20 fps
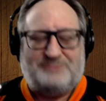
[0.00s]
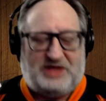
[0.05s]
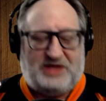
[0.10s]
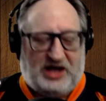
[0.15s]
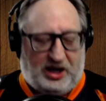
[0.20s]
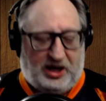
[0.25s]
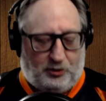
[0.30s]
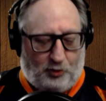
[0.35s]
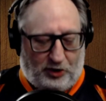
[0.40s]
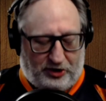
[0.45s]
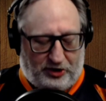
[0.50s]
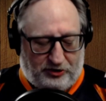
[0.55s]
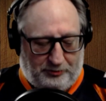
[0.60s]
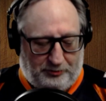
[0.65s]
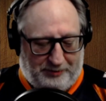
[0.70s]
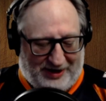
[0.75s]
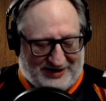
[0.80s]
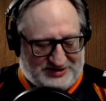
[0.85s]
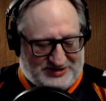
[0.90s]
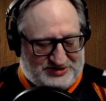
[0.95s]
And one of the
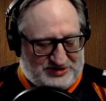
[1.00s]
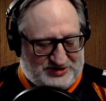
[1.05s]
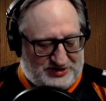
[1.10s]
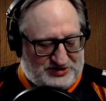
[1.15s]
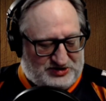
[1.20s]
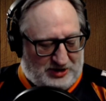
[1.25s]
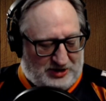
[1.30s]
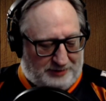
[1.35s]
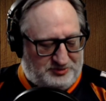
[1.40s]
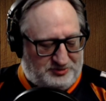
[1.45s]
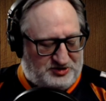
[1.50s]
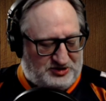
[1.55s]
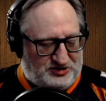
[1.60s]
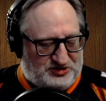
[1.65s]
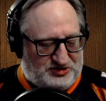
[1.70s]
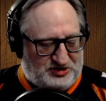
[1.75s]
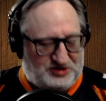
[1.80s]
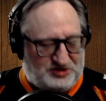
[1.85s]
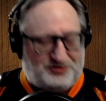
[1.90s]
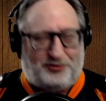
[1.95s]
best
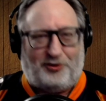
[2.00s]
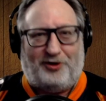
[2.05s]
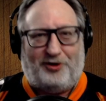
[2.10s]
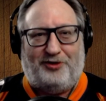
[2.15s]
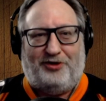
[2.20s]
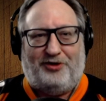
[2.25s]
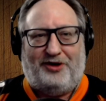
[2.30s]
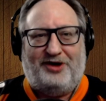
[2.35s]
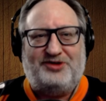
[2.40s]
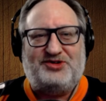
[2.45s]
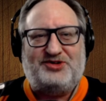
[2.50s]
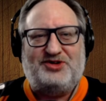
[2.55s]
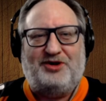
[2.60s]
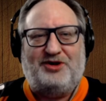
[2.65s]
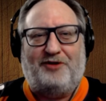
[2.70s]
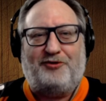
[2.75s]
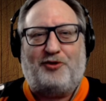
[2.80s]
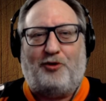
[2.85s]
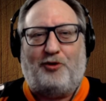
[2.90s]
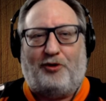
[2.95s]
substances for this,
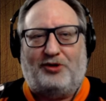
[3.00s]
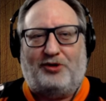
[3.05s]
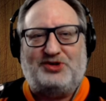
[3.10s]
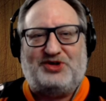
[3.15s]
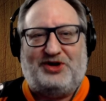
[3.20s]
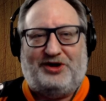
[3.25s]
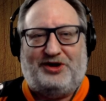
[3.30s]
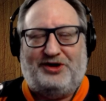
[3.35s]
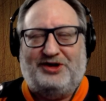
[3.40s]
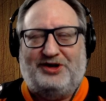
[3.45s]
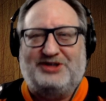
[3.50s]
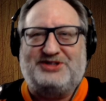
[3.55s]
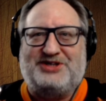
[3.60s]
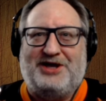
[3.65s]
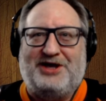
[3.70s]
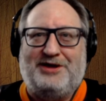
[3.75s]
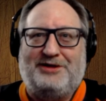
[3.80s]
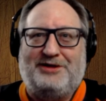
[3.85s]
of course, is